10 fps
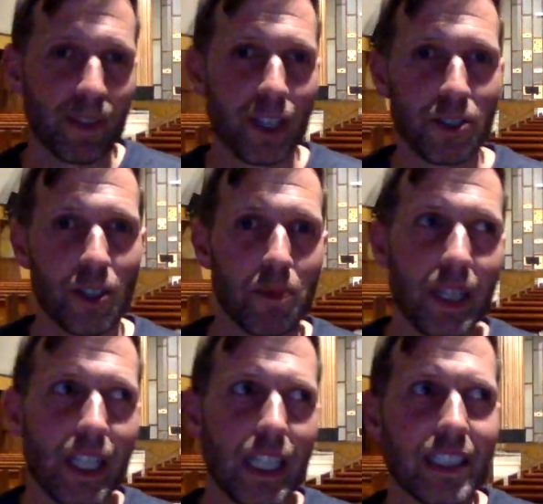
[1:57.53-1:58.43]
It should
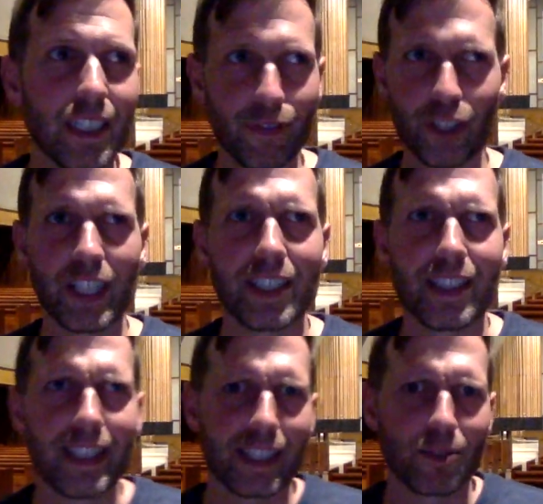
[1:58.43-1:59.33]
be different
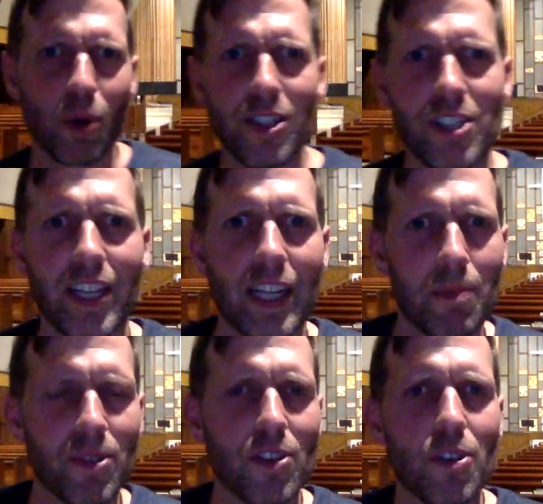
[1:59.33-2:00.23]
than watching an
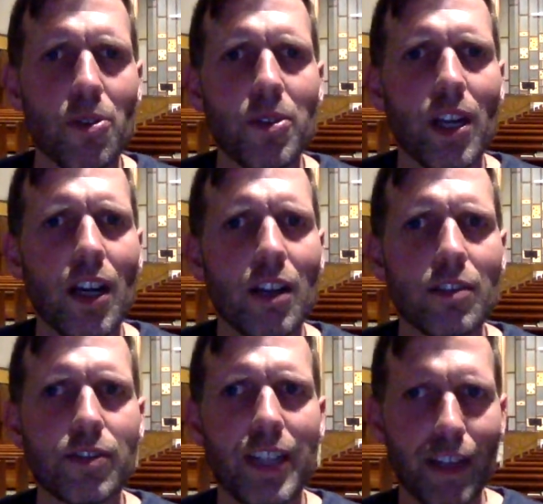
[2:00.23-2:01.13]
episode
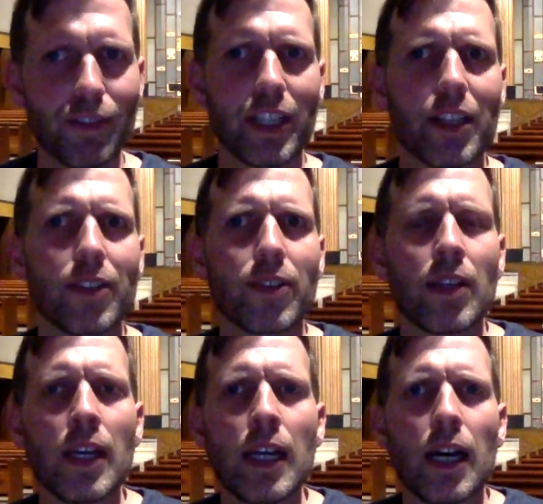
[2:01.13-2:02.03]
of Netflix.